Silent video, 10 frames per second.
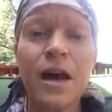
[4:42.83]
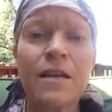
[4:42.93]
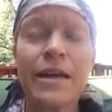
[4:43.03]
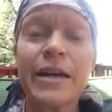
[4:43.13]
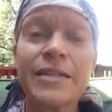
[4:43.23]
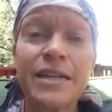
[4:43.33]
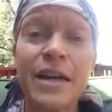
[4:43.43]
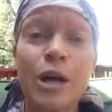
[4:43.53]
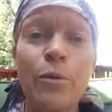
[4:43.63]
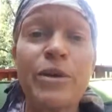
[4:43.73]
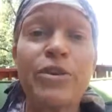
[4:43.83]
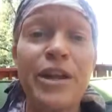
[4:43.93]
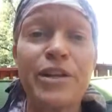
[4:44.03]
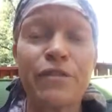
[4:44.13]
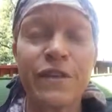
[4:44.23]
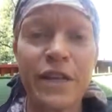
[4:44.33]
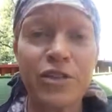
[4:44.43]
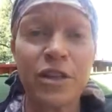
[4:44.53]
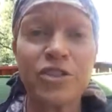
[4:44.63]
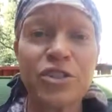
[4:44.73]
Like I said, I'll be grading your
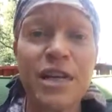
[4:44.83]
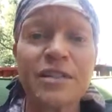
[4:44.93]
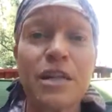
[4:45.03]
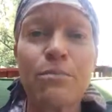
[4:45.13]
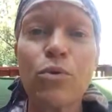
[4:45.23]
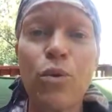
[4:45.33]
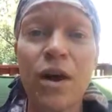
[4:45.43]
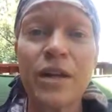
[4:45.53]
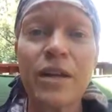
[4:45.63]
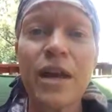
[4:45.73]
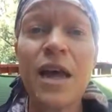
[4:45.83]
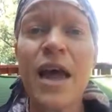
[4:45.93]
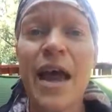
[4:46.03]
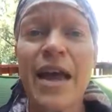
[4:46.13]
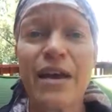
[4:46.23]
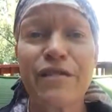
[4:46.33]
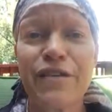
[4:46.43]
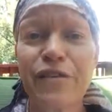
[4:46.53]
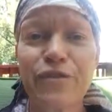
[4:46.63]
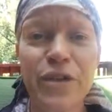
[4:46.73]
financial exercise number 1, and
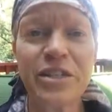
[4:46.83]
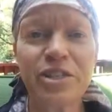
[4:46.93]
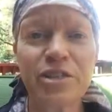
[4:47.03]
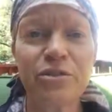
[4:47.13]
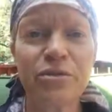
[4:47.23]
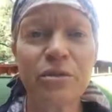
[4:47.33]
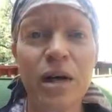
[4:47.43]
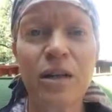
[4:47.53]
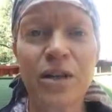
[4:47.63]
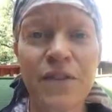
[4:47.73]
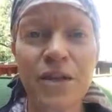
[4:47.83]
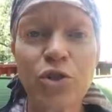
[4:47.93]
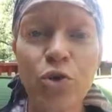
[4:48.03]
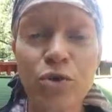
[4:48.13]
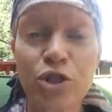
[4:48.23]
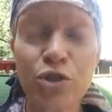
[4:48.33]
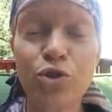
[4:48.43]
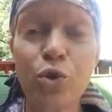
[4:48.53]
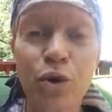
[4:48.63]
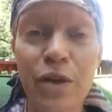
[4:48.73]
feel free to look at that
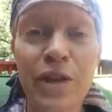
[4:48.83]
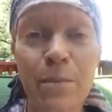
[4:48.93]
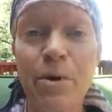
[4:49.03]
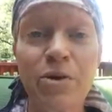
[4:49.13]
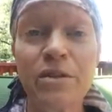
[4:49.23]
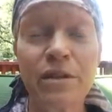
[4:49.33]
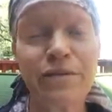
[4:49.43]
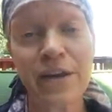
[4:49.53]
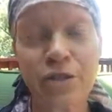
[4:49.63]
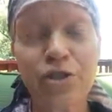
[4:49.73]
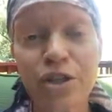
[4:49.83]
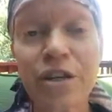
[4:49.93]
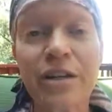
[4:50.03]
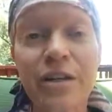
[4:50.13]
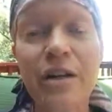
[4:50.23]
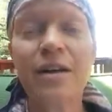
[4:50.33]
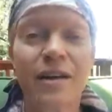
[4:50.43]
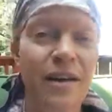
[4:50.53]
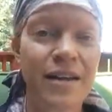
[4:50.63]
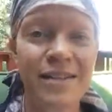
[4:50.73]
tutorial that I posted. In fact, you should,
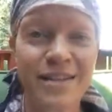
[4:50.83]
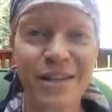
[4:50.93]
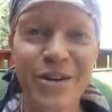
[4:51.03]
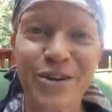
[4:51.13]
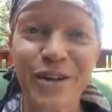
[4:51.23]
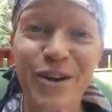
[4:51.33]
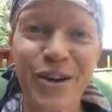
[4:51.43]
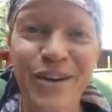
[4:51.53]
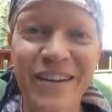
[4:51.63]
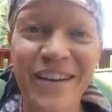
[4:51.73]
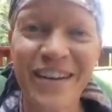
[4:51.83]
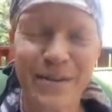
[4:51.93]
because that's how you're going to learn.